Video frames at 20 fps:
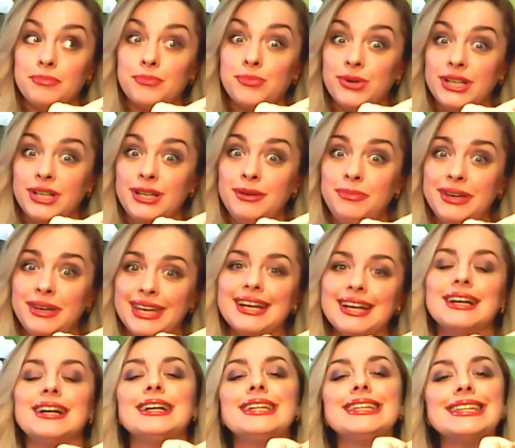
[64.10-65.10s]
pretty big
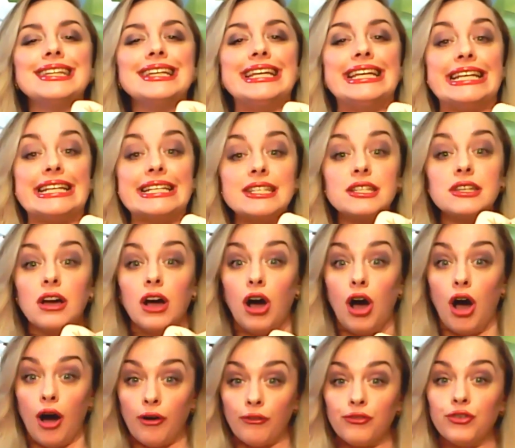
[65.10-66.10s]
list
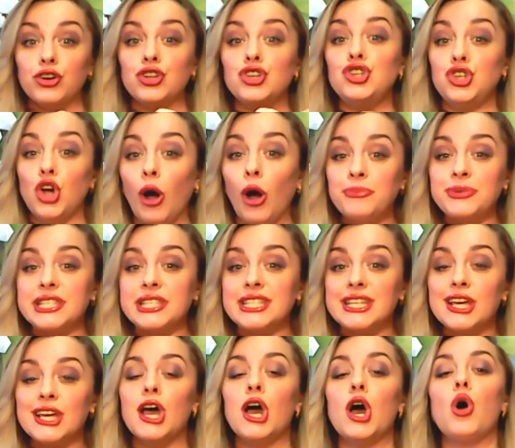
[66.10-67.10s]
of jobs
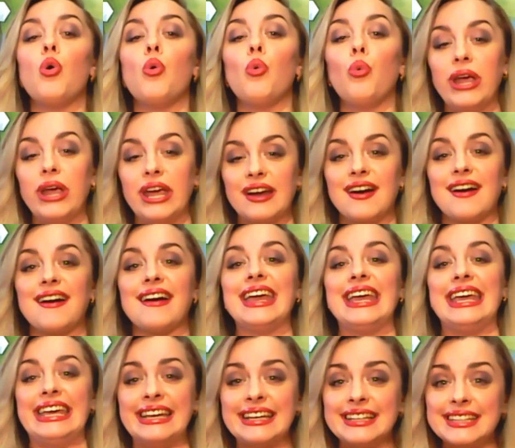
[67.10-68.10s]
where
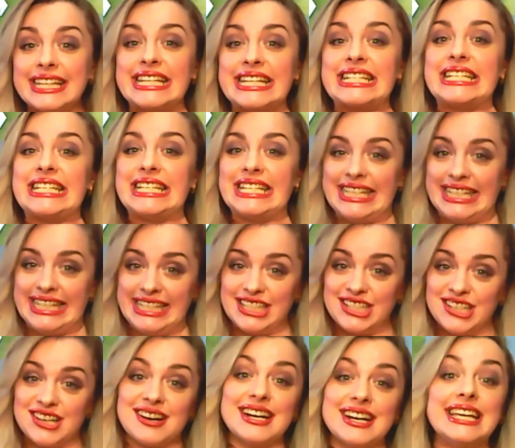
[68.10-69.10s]
English
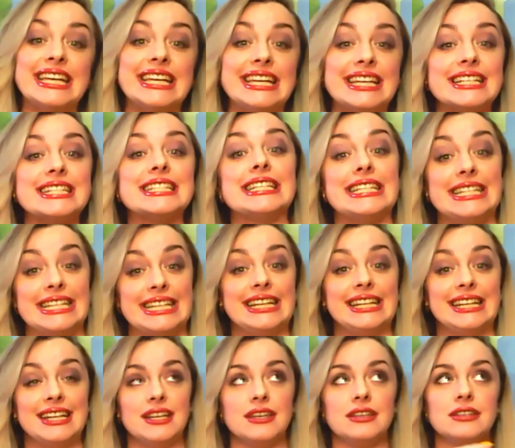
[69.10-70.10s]
teacher is
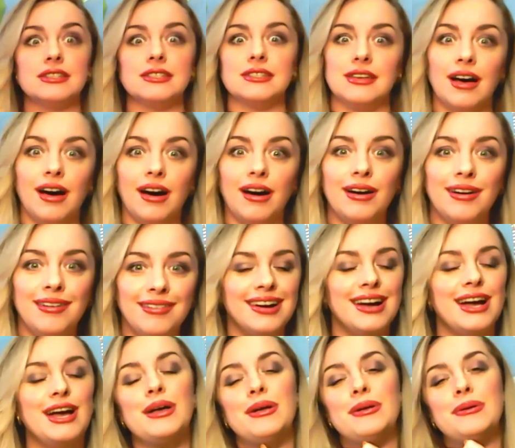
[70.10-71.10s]
needed. So
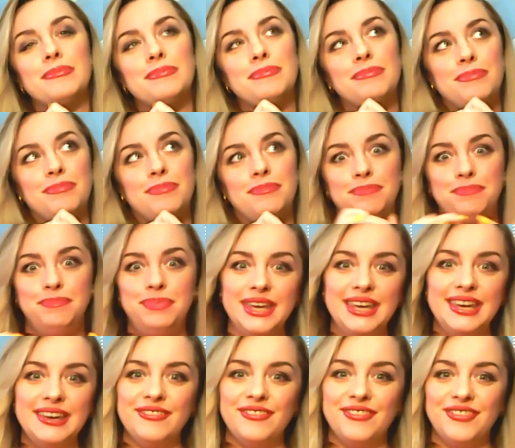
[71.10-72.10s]

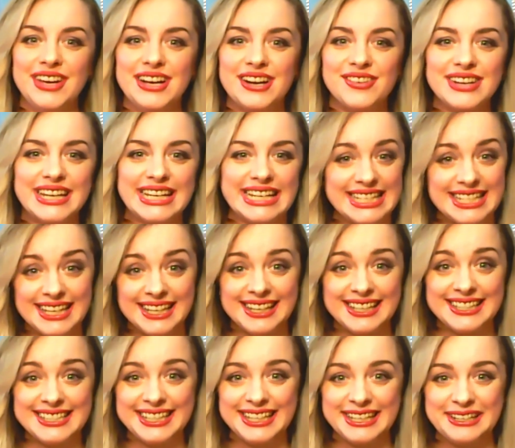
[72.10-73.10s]
be very
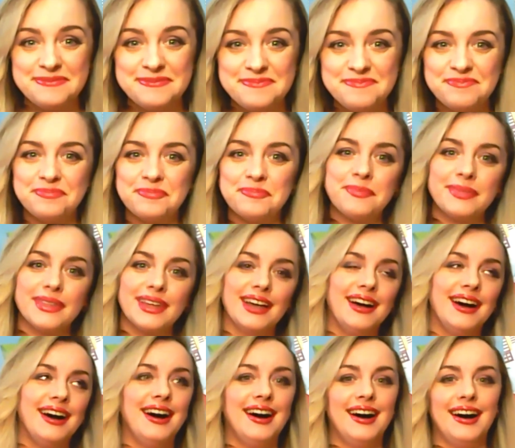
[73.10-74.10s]
attentive.
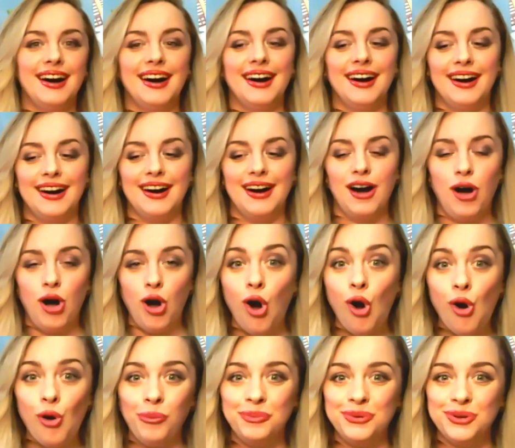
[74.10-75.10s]
Uh,
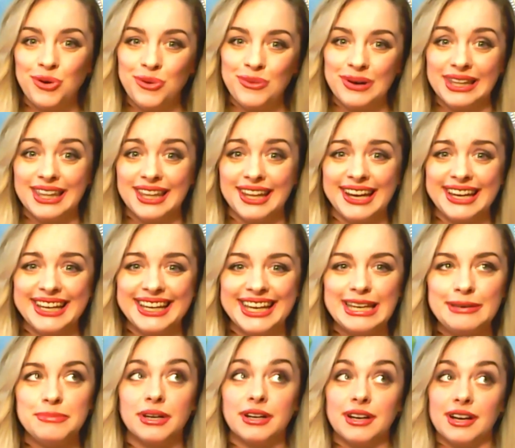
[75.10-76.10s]
hope you will like
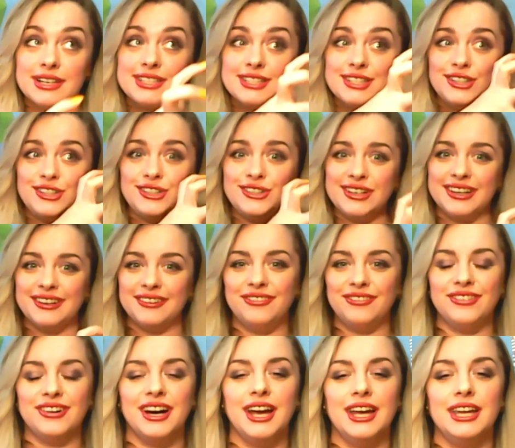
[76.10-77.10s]
it because you can
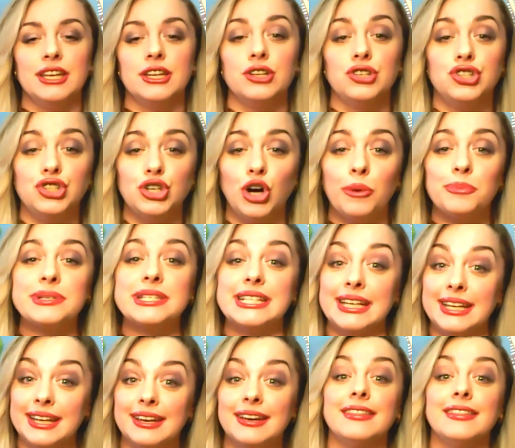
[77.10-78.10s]
find jobs
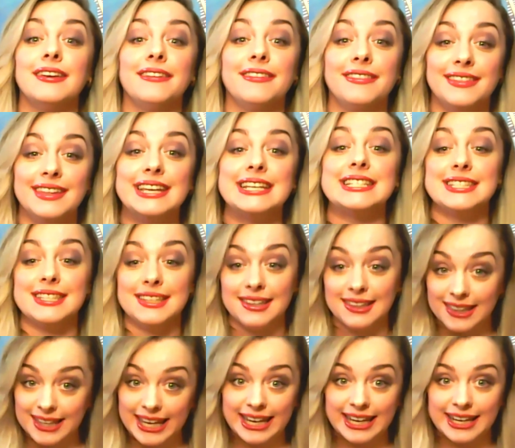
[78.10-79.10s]
in this
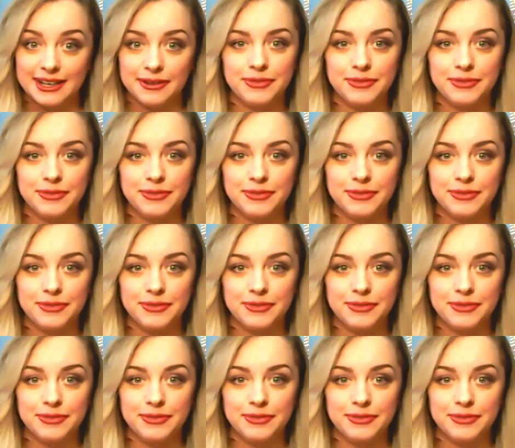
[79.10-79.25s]
link.